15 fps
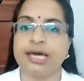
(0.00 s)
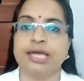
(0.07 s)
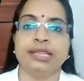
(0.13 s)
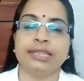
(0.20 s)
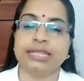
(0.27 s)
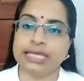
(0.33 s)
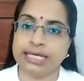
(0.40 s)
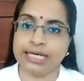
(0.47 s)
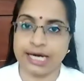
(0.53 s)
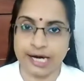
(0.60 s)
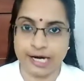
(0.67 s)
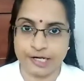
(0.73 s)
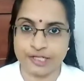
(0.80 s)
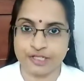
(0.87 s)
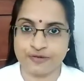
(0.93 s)
Then
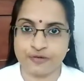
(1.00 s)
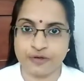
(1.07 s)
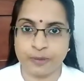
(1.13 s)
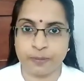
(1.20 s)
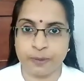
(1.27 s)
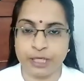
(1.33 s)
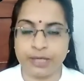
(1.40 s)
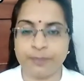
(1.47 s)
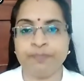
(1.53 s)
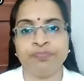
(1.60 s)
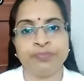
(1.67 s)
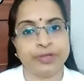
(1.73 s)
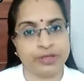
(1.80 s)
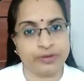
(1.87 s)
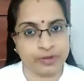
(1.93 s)
RSVP,
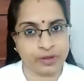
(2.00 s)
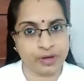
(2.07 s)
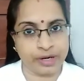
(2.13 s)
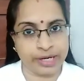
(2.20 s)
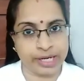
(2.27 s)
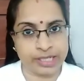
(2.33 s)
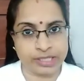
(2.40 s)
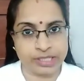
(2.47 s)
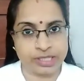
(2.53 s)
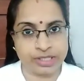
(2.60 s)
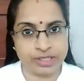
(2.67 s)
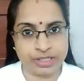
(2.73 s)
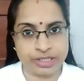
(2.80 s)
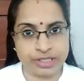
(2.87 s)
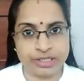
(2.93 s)
give the contact
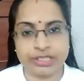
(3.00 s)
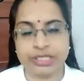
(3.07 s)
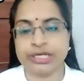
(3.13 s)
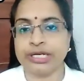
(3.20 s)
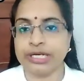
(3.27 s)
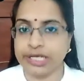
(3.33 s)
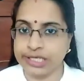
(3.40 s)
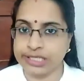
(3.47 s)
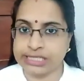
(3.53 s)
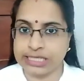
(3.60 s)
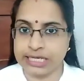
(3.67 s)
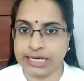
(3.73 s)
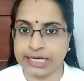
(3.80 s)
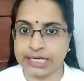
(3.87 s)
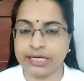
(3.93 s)
address. Next
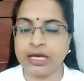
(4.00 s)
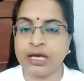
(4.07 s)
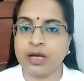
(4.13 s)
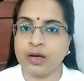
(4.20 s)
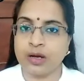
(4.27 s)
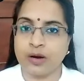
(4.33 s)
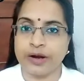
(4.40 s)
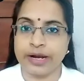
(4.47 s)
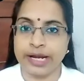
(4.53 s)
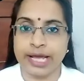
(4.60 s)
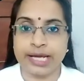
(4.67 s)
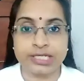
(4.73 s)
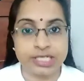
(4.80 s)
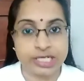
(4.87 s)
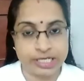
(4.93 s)
line,
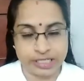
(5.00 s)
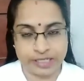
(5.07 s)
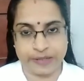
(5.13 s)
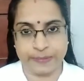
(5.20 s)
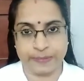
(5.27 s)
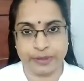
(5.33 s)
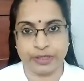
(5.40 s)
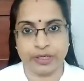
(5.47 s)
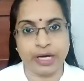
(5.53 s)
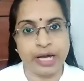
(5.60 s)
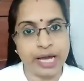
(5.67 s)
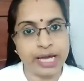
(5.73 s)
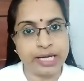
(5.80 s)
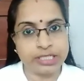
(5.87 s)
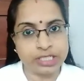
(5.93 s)
contact number,
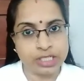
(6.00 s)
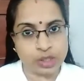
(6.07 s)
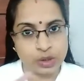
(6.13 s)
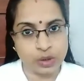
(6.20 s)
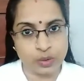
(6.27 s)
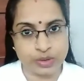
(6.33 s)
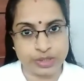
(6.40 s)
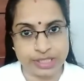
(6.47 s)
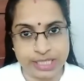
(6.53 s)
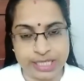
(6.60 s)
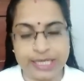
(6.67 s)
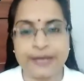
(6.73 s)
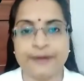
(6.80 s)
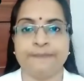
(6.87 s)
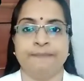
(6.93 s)
and close the
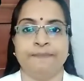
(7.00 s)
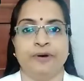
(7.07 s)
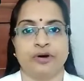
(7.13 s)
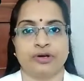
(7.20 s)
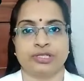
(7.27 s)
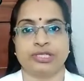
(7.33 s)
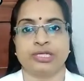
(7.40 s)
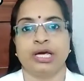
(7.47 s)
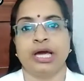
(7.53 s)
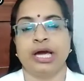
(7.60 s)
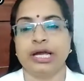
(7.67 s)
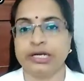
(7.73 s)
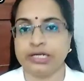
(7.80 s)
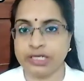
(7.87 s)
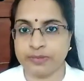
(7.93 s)
box.
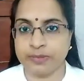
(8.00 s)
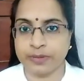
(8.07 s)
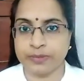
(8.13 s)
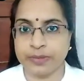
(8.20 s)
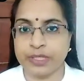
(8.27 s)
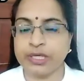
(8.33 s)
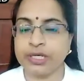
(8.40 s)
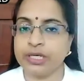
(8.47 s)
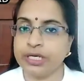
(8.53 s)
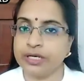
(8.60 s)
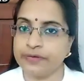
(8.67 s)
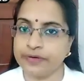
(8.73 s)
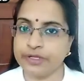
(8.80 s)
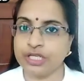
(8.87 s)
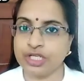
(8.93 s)
And remember,
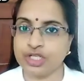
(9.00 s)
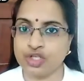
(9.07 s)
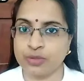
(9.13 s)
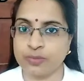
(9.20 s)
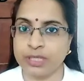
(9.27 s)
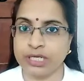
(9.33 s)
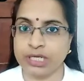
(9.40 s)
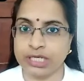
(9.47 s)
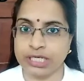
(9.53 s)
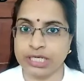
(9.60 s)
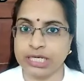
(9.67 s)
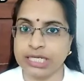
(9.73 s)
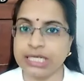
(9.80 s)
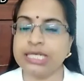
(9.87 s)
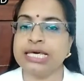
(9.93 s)
everything should be written
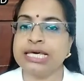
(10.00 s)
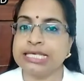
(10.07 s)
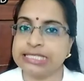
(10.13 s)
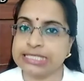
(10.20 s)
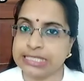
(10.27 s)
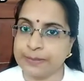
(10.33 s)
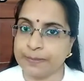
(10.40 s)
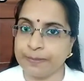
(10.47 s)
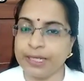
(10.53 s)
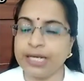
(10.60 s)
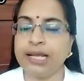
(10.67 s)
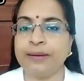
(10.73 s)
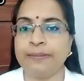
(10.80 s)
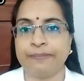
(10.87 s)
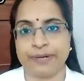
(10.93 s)
in simple
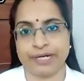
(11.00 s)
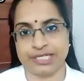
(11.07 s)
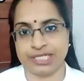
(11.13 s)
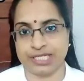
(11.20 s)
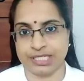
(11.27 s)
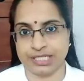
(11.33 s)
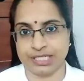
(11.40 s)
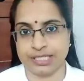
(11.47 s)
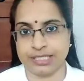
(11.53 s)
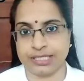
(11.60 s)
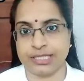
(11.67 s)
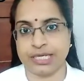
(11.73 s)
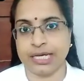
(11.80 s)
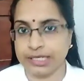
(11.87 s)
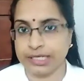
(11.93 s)
present
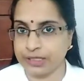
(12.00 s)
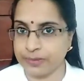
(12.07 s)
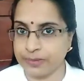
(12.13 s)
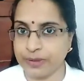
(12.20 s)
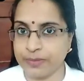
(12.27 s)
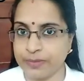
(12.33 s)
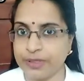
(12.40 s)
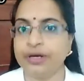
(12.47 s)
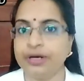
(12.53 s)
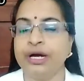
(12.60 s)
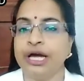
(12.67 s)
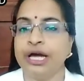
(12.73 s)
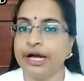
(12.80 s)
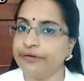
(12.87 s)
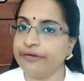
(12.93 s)
tense. Remember,
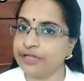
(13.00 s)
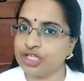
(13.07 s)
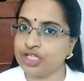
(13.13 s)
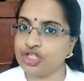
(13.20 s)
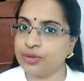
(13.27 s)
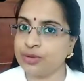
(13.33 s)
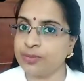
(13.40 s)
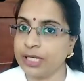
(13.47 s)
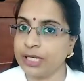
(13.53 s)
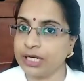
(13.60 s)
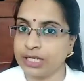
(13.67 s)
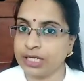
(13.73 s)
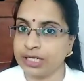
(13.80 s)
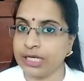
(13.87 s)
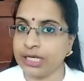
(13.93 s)
everything should be
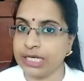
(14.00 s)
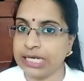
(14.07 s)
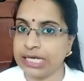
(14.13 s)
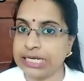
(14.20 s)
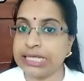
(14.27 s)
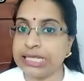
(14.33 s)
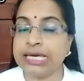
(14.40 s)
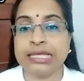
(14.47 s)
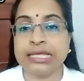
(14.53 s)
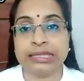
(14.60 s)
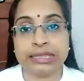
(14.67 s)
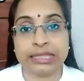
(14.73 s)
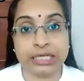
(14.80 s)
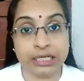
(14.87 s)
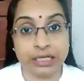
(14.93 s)
written in
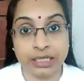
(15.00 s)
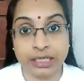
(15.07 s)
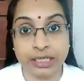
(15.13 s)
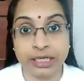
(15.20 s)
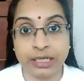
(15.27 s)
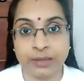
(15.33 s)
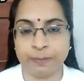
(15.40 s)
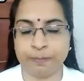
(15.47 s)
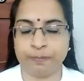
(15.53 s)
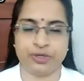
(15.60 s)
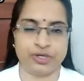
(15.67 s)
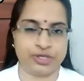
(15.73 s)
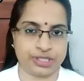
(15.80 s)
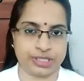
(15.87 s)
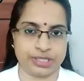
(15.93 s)
third
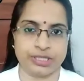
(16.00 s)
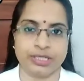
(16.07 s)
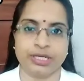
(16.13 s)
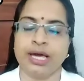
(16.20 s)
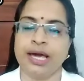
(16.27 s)
person.